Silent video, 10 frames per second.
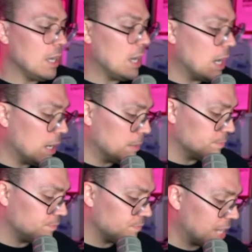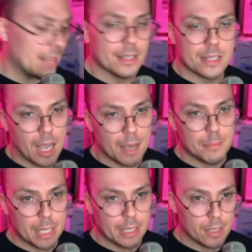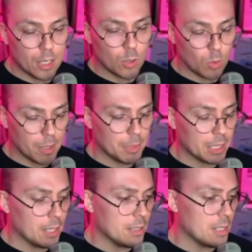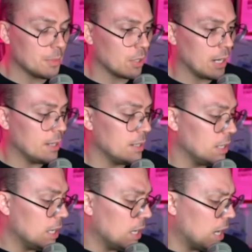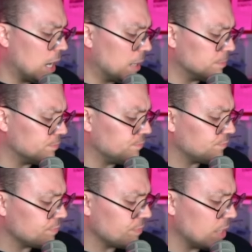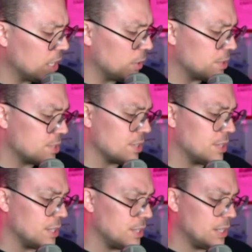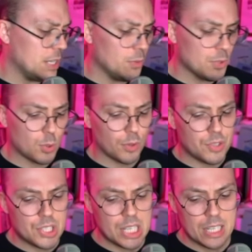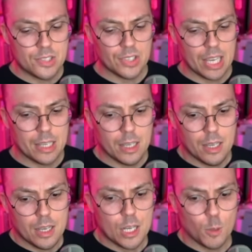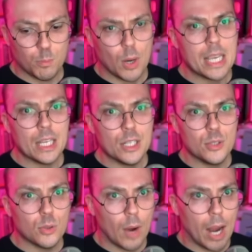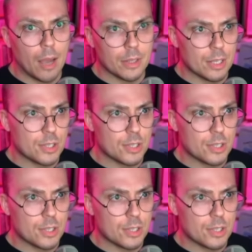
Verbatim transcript: at the time, meaning, you know, Republican and Democrat. You know, it was sort of seen as like, you know, breaking new ground in